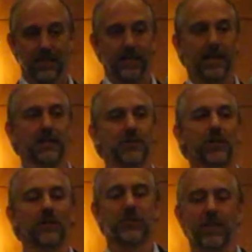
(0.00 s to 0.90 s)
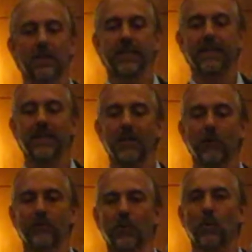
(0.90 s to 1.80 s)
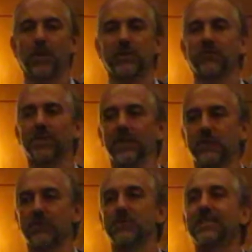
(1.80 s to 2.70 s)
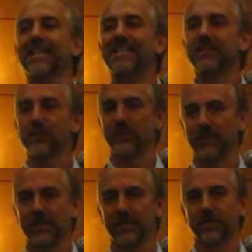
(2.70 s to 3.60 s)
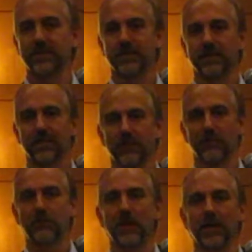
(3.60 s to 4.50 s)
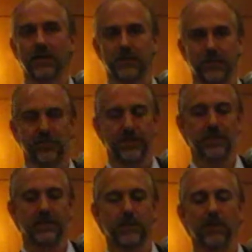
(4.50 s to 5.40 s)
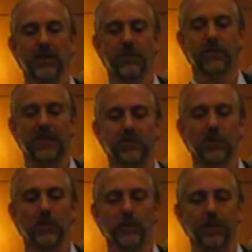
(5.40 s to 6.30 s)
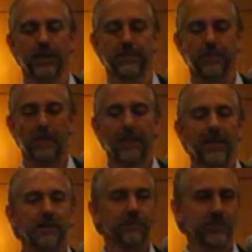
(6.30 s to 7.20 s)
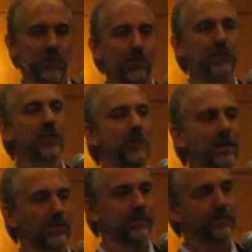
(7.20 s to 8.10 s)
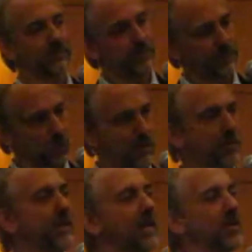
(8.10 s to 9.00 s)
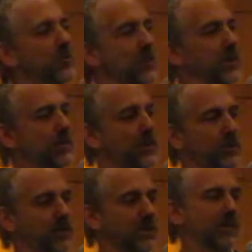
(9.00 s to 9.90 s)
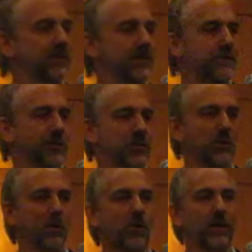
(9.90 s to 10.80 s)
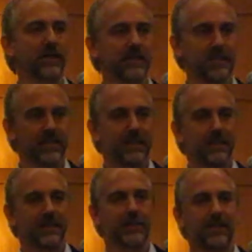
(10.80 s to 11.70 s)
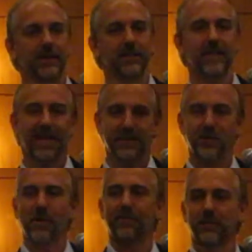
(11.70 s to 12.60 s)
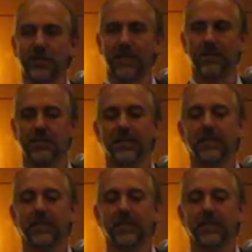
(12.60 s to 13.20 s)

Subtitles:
And so suddenly it went from 1s of millions to 10s of millions of players that play through massively multiplayer. Still mostly male. Women began to join the picture, at least in small quantities. The age demographic changed.